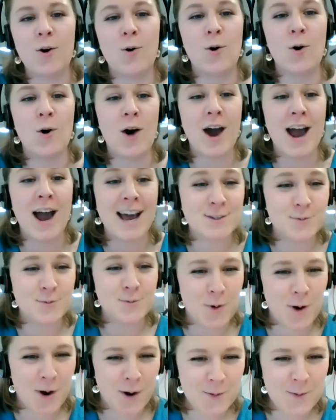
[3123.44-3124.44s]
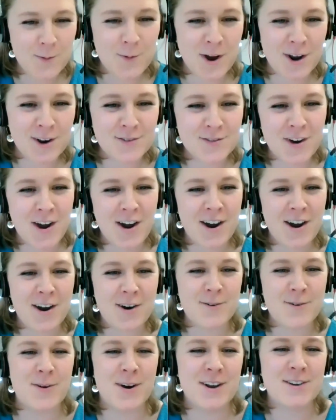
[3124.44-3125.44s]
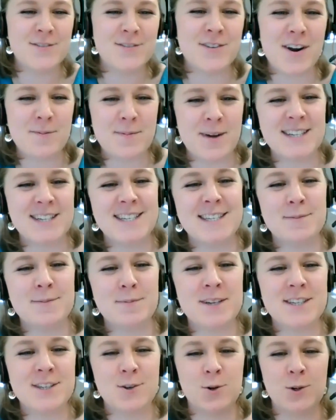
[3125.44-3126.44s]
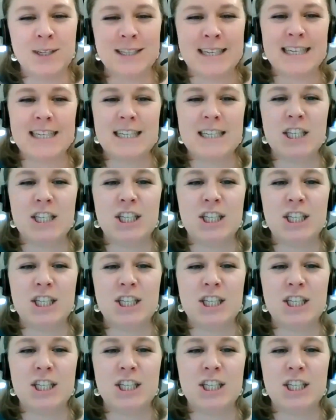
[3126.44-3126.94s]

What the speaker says: or as one of our participants called it,